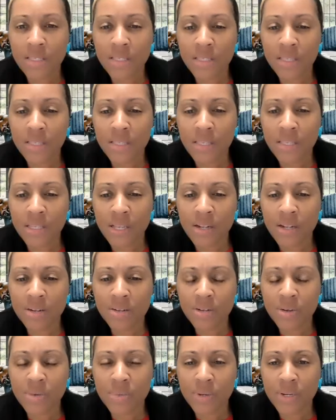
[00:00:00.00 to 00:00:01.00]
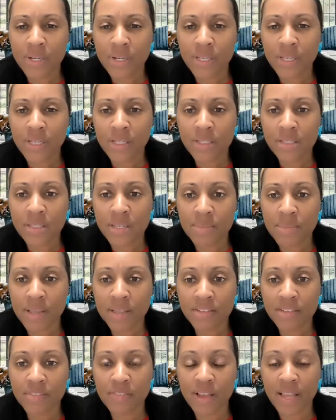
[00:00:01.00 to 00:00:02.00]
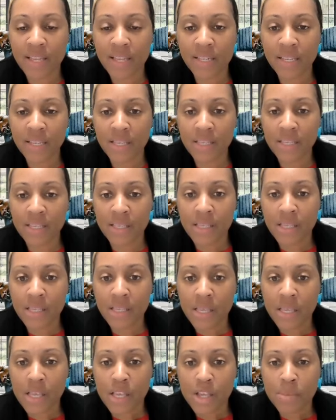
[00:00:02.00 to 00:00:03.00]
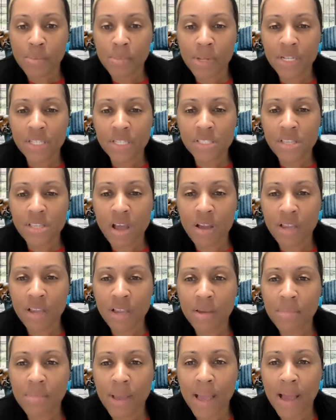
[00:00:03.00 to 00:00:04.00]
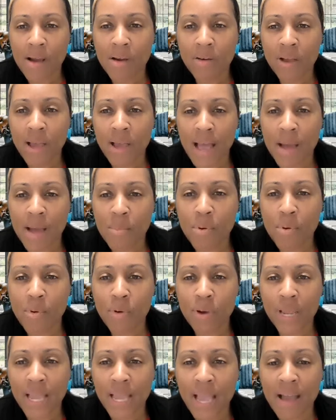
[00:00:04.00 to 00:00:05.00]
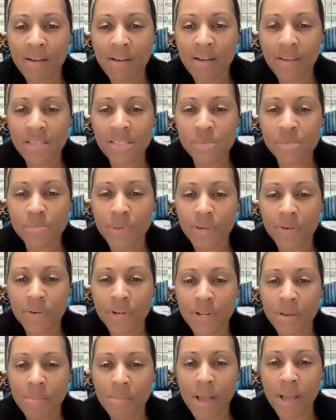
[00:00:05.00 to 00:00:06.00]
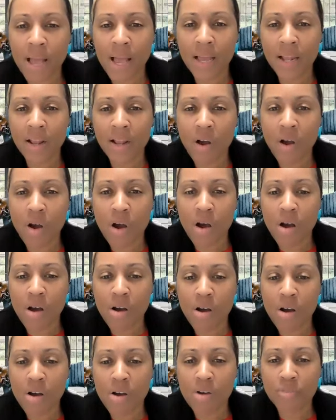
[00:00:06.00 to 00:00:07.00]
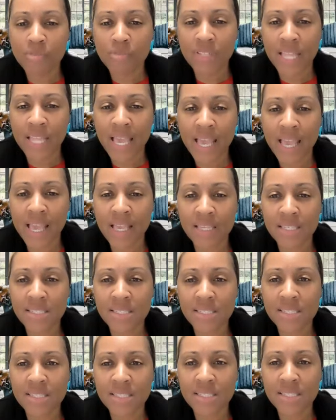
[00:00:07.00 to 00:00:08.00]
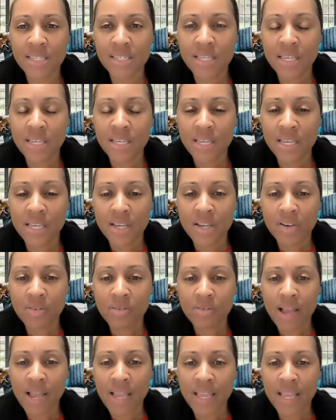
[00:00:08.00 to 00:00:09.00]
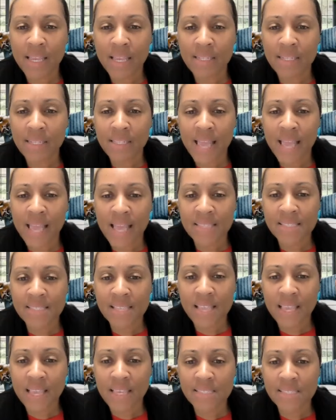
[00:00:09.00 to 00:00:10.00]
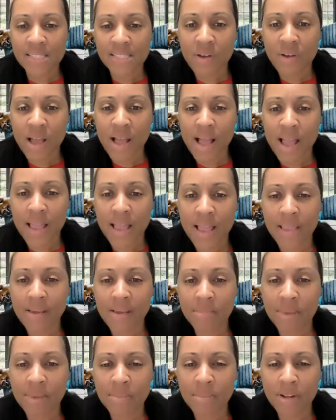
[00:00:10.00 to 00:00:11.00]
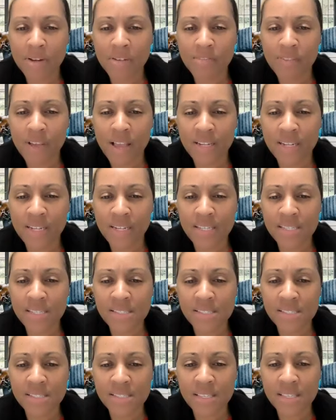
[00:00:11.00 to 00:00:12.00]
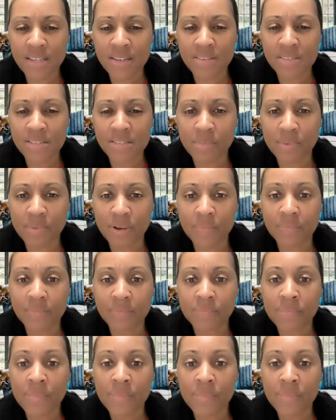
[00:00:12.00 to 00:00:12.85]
And I don't know where it is. I'm going to have to find it. But it's talking about God pouring out his spirit upon all flesh, right? In the last days. So I am, I'm going to find it. It's here somewhere.